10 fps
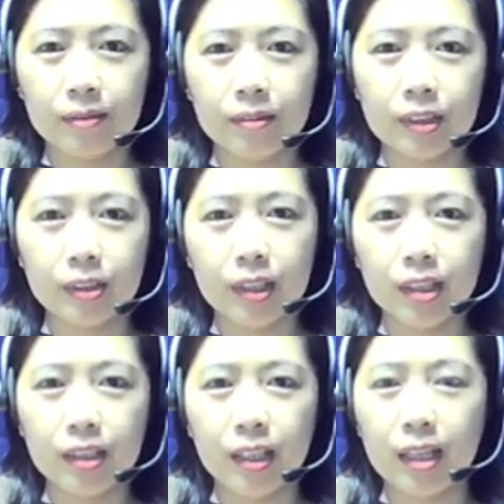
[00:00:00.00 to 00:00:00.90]
So
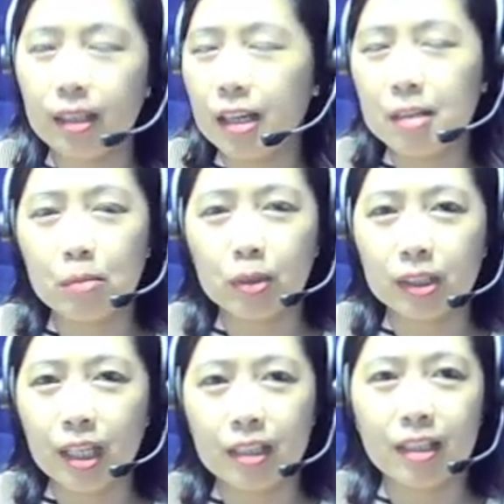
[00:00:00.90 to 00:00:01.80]
not anymore
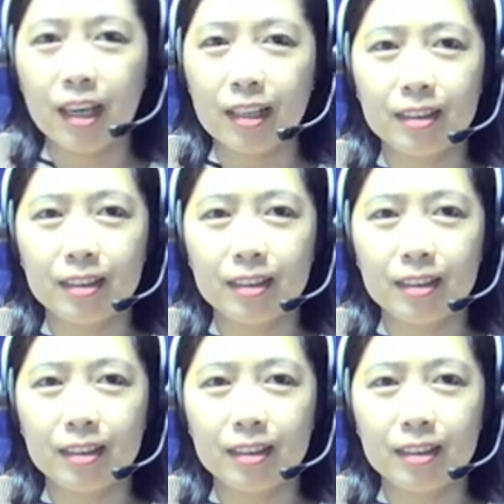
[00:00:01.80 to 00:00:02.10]
taken care.